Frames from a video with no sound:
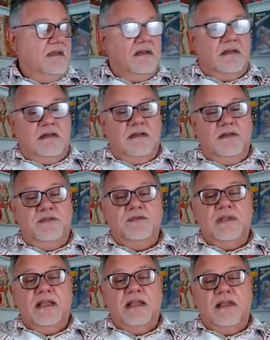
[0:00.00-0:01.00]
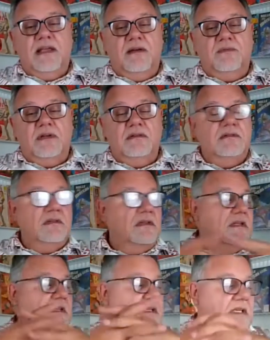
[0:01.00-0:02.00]
to get that one.
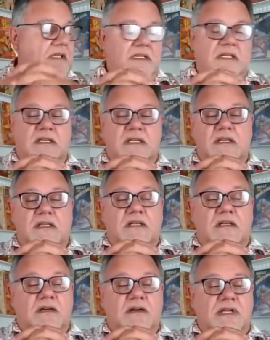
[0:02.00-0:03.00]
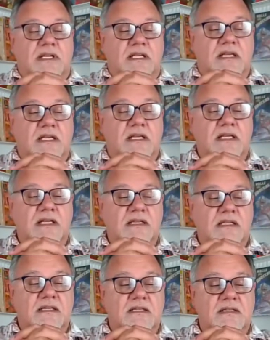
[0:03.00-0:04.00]
All right.
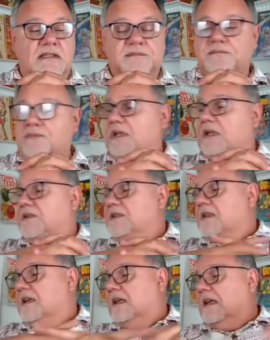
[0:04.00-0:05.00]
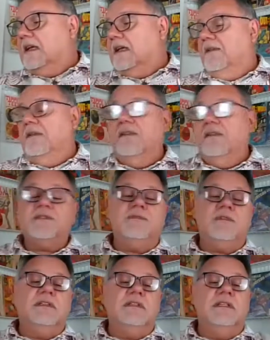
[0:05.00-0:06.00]
What else did I get? This
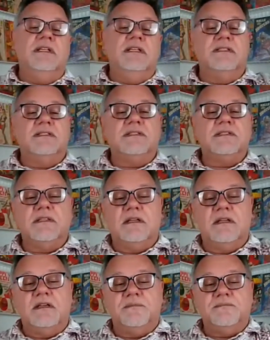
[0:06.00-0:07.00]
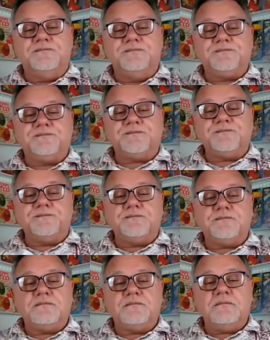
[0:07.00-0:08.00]
one is a
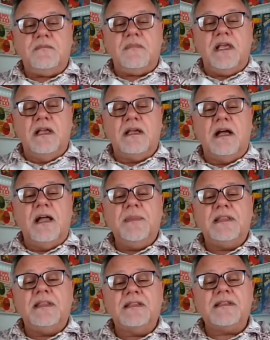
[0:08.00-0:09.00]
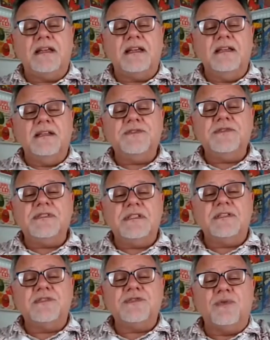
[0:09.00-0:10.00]
comic that's got an
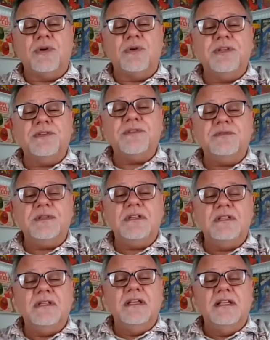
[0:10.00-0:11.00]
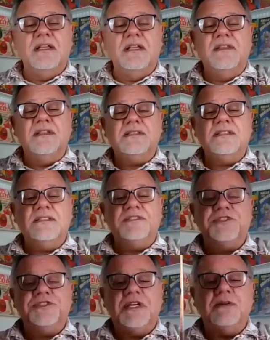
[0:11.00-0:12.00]
interesting story to it. This is
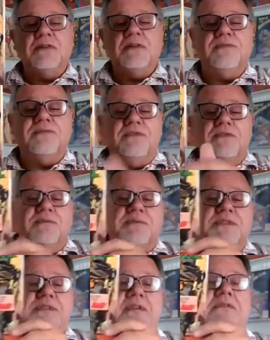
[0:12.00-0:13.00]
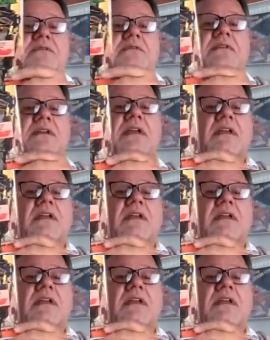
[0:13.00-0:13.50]
Sheriff of Tombstone,